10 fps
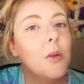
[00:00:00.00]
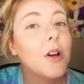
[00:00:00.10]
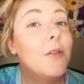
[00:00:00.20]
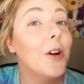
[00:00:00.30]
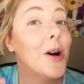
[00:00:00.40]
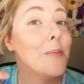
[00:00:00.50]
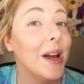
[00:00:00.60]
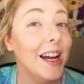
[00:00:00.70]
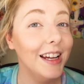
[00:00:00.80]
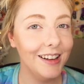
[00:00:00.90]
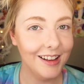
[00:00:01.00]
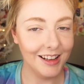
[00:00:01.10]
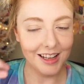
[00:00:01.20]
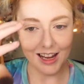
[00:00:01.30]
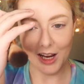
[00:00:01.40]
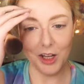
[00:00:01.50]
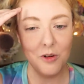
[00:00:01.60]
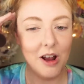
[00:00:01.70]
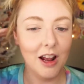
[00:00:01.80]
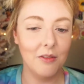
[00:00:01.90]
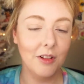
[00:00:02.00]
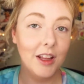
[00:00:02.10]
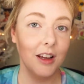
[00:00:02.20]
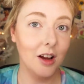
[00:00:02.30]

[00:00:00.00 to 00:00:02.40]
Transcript: if you're a man and you have like